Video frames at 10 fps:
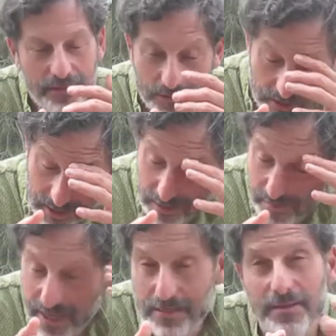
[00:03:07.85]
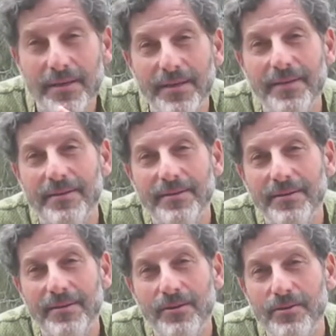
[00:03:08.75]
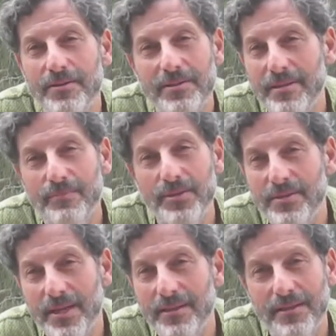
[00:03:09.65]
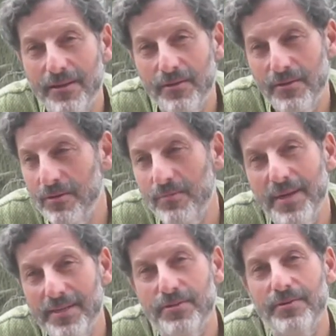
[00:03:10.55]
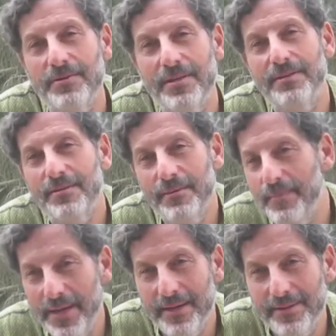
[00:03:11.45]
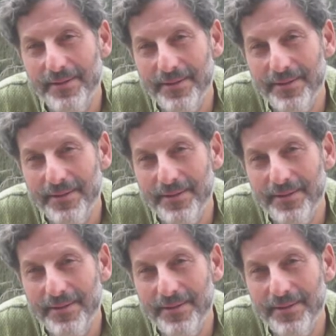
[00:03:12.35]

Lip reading: you're just imagining it. Go to sleep. There's nothing there. There are no monsters under the bed.